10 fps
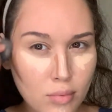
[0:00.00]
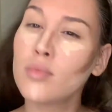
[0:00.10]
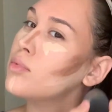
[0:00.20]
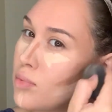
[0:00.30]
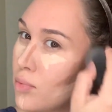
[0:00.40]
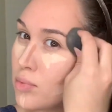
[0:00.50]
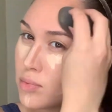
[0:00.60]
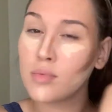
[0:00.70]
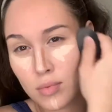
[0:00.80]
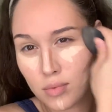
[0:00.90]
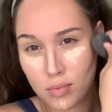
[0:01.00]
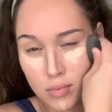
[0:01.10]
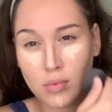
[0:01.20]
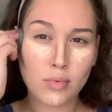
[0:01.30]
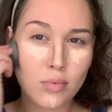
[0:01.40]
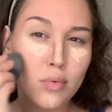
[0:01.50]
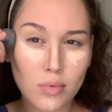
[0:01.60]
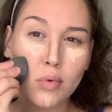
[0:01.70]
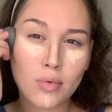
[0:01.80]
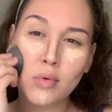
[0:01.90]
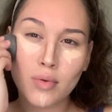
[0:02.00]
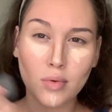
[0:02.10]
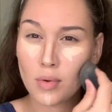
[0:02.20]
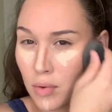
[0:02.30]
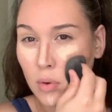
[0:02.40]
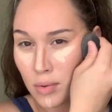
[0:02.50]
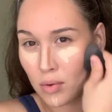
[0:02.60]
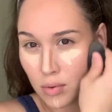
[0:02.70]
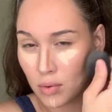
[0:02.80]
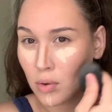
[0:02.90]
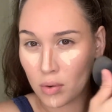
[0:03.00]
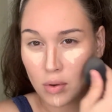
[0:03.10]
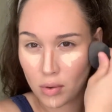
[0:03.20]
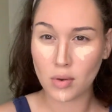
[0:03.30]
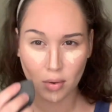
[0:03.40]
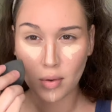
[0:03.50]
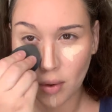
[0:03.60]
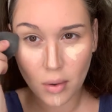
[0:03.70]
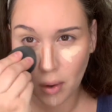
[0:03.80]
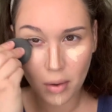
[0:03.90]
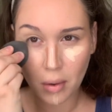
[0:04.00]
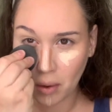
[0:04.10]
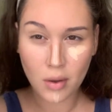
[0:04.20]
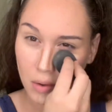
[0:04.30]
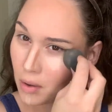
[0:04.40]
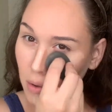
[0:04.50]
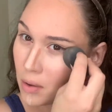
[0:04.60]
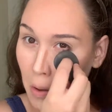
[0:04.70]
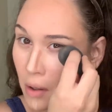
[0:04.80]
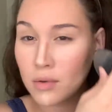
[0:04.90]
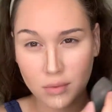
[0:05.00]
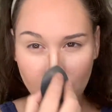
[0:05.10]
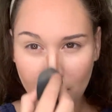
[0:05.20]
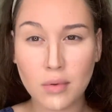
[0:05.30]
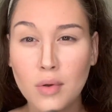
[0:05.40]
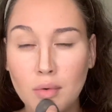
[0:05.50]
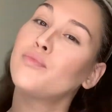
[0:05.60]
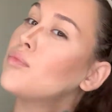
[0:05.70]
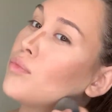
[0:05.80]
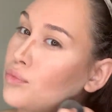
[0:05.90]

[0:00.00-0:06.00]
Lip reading: is neutral. And I mentioned this previously already, but I will have every